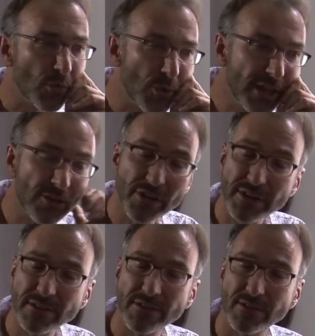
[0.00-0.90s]
we know
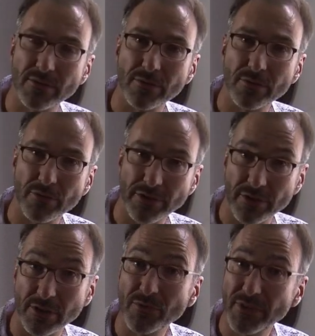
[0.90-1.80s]
that this is the, the
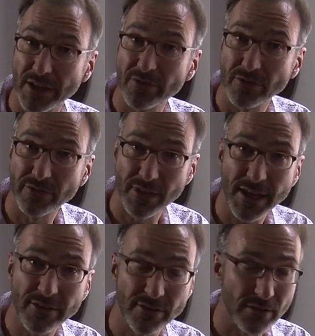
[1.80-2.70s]
result of sexual
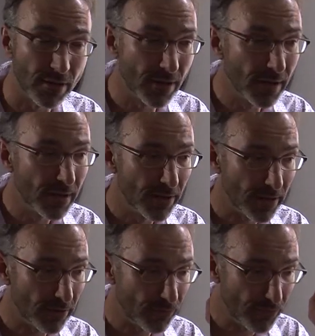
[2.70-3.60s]
selection,
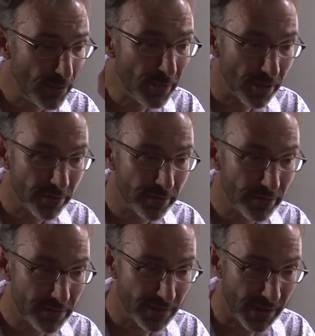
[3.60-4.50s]
that
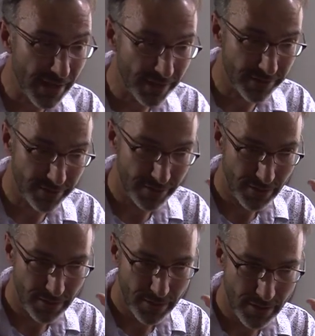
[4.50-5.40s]
females select
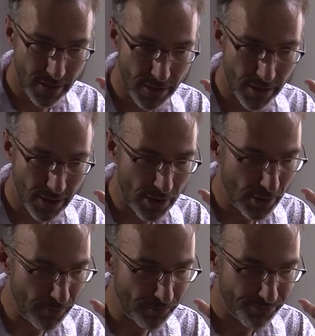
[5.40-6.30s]

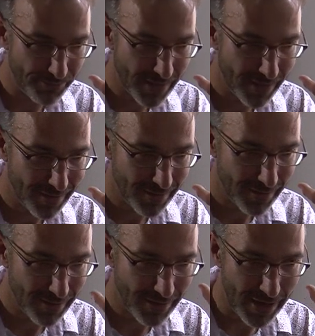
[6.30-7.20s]
um,
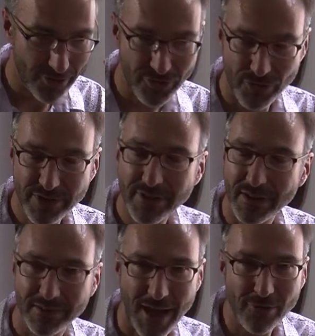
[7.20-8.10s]

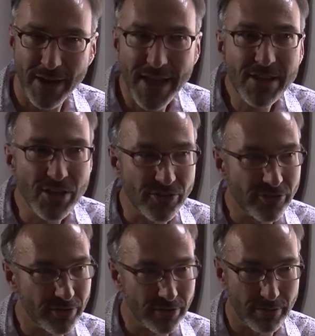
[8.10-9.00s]
characteristics,
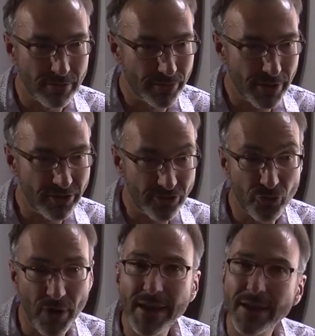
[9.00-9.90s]
outlandish, uh, very
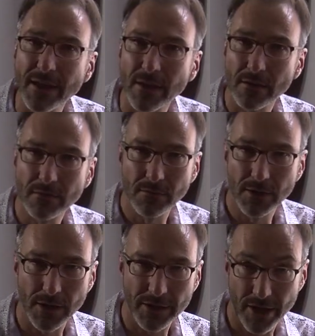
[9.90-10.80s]
striking
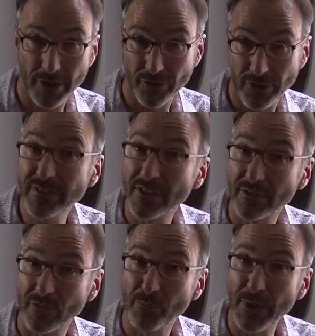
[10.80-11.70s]
uh,
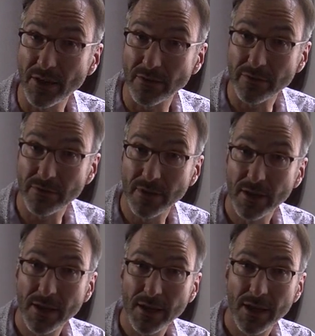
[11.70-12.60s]
characteristics of males
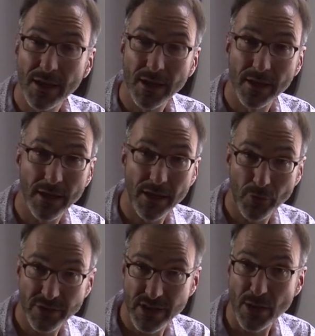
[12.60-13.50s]
uh,
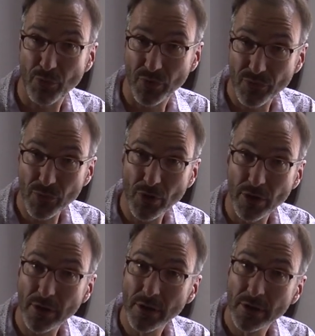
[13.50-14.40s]
which they
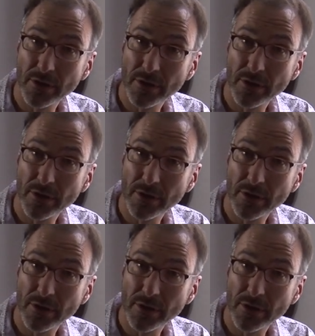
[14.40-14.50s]
prefer